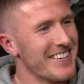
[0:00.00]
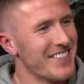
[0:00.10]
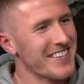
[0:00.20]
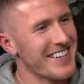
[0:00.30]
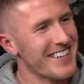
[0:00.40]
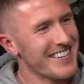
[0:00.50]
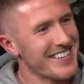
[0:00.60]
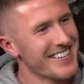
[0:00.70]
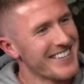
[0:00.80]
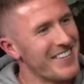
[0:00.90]
would have said.
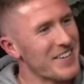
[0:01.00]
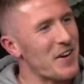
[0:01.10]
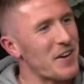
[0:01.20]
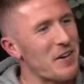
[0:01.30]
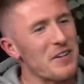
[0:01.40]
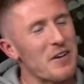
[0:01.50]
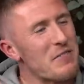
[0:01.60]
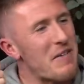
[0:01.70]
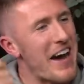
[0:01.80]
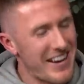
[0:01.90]
I've got my
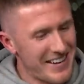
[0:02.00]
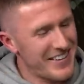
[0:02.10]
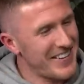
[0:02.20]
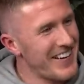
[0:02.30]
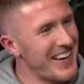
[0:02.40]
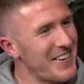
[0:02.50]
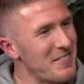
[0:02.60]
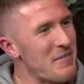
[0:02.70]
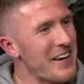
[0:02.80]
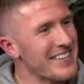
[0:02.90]
mar and all my
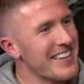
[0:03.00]
mates and